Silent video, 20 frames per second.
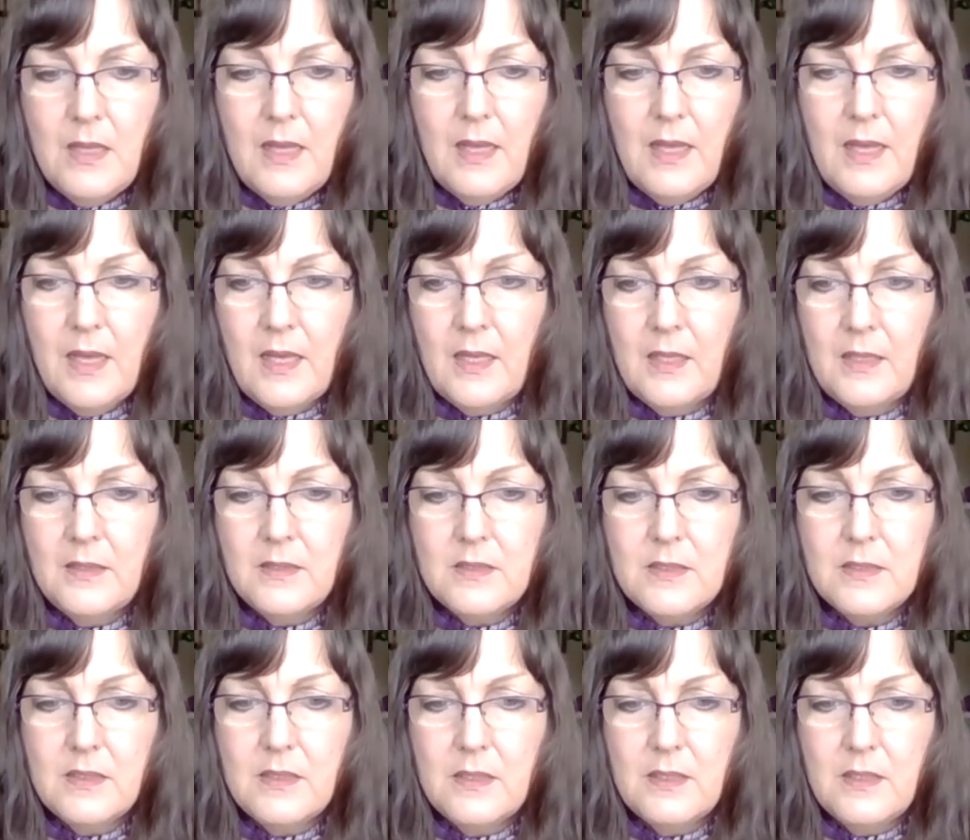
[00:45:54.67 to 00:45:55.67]
and
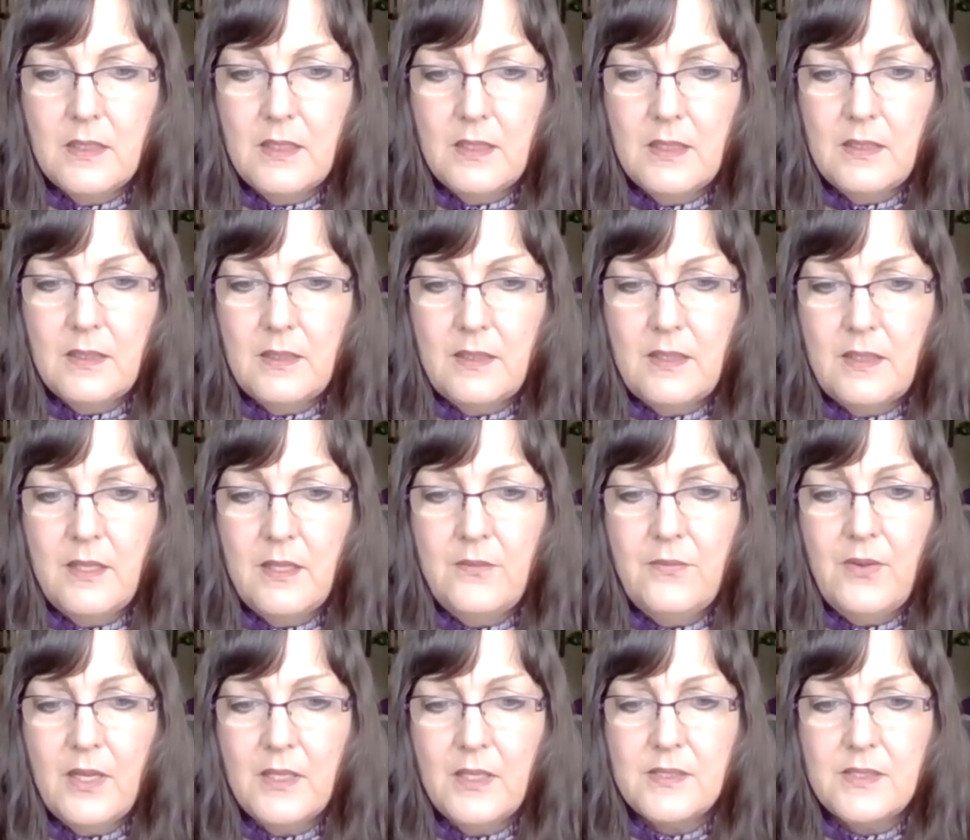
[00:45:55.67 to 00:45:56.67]
give
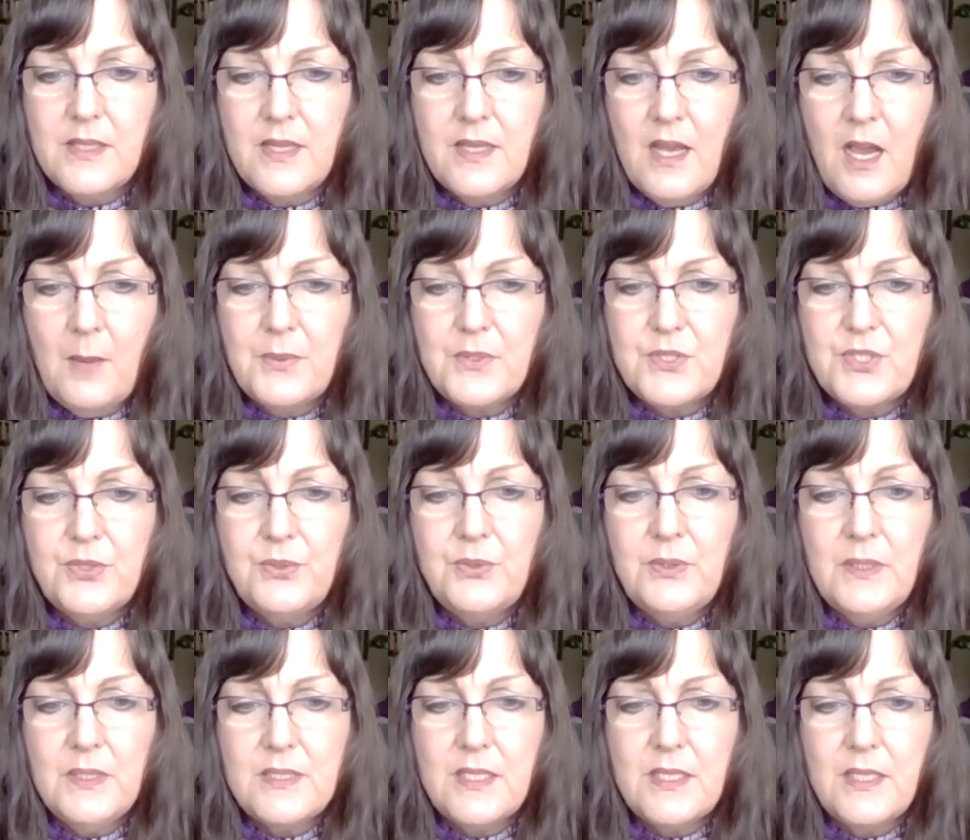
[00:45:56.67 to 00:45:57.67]
us the
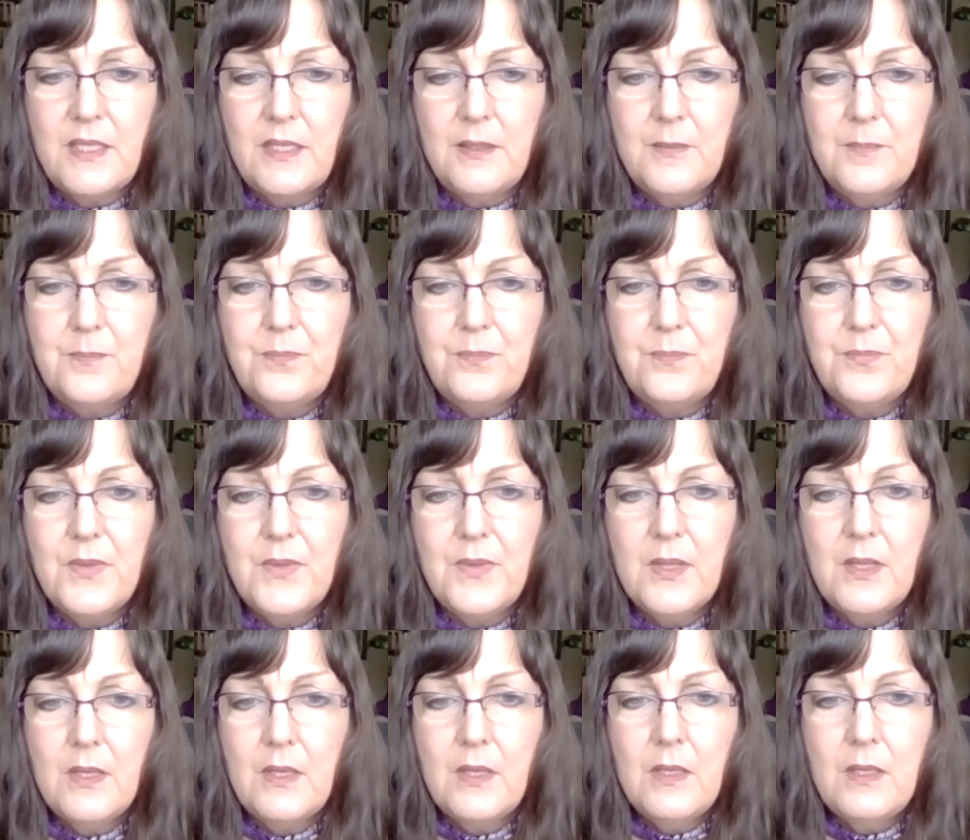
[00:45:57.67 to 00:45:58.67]
opportunity
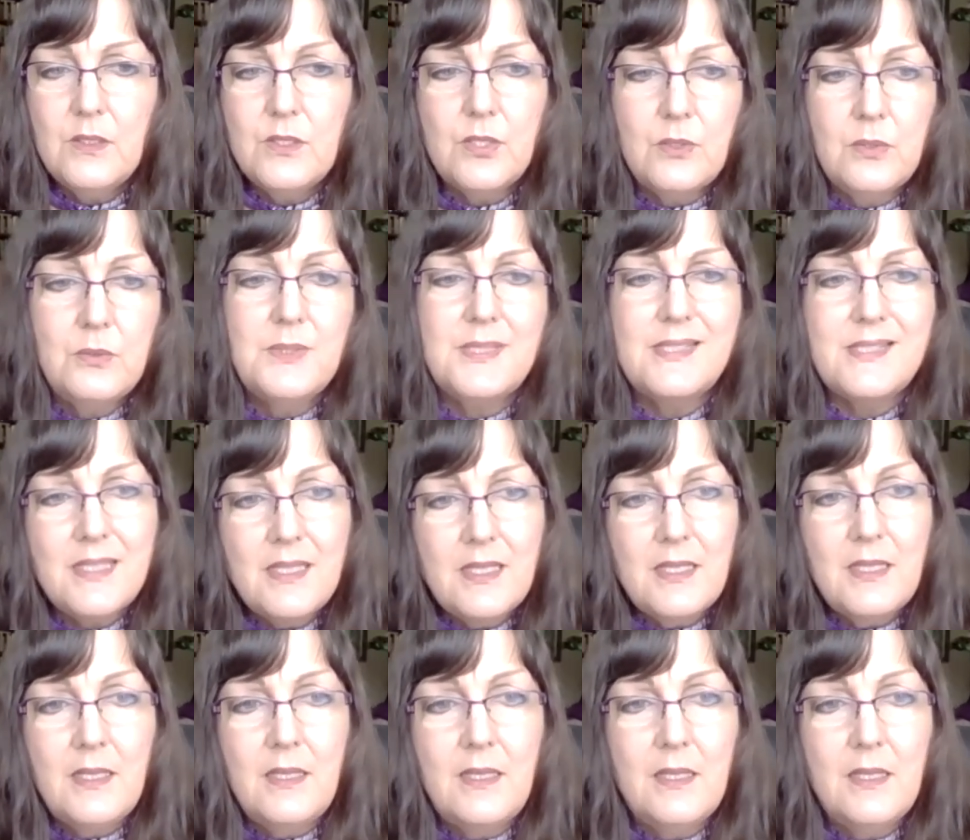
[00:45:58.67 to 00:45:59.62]
to see